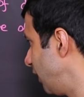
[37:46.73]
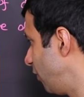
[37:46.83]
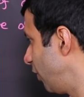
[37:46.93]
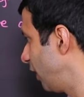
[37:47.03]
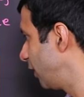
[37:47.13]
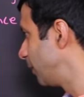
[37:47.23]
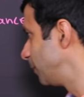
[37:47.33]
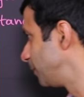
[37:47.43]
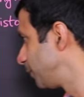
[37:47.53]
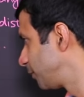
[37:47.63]
degree here
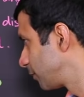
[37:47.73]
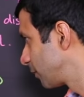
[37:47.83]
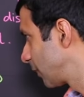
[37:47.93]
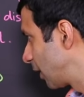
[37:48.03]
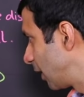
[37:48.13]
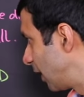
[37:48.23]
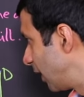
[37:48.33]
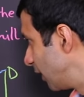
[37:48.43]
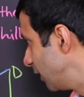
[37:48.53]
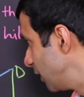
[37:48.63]

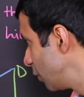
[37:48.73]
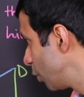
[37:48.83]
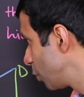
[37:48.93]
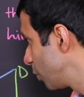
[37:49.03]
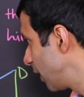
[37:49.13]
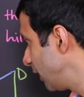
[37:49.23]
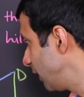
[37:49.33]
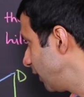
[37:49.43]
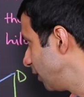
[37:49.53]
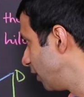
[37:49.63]
and this is also
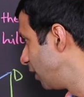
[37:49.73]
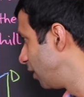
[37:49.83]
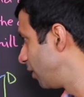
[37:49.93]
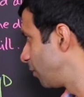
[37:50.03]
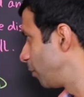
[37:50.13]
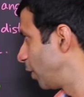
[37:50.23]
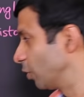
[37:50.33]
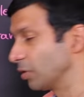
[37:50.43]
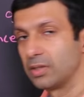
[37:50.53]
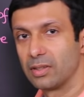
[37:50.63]
90
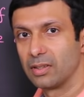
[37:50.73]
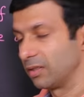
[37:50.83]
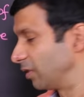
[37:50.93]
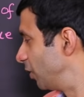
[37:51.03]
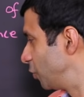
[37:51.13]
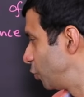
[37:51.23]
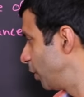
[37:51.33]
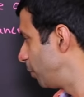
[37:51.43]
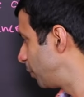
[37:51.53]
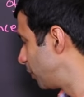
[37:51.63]
because the
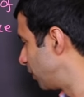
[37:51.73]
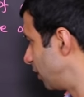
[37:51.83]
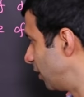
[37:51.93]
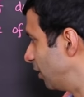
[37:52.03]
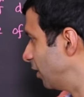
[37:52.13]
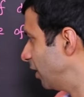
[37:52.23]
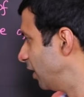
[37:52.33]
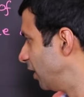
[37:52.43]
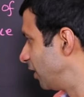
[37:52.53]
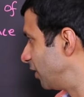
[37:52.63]
ship uh,
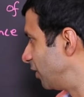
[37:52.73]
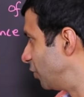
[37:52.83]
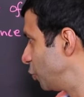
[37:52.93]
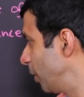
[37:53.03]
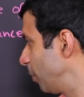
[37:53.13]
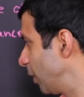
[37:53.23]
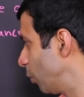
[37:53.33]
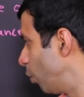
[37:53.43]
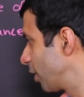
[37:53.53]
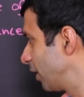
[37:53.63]
the ship and
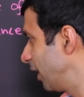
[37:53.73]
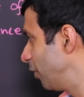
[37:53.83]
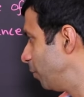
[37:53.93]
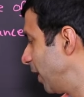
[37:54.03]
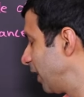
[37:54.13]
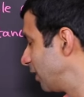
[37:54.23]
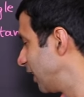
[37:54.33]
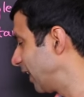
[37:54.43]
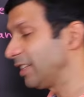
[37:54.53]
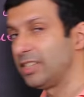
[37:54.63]
the water level make a
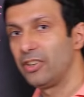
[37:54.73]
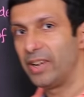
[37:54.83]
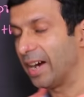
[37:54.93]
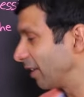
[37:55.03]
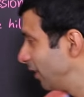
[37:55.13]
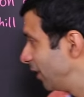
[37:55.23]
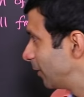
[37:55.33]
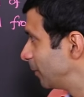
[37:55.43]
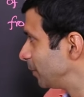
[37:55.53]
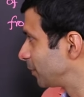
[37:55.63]
90 degree angle
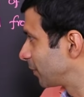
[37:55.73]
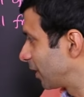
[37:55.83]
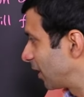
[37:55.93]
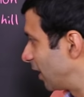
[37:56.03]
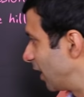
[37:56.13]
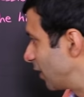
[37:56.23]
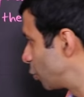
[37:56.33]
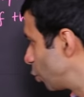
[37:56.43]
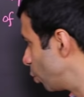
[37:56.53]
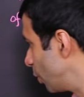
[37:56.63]
here and
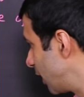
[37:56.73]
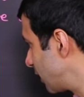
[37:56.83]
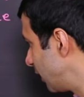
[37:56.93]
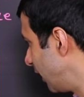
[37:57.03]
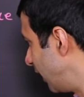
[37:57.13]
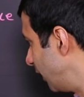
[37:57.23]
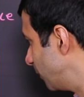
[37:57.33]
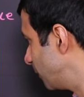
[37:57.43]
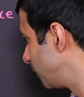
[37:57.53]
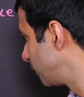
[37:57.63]
so does the hill.
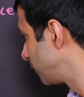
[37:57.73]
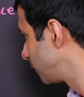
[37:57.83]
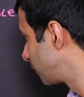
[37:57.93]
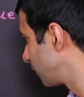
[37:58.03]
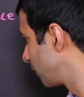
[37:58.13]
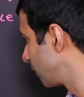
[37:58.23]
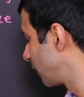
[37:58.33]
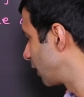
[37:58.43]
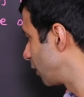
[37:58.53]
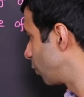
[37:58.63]

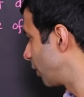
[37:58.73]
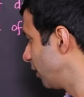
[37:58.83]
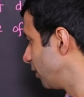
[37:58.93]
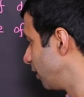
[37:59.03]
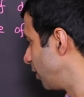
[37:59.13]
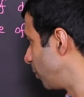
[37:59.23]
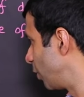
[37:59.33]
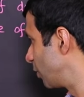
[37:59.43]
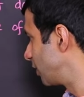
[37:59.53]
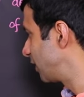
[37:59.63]
Okay,
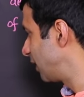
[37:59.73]
because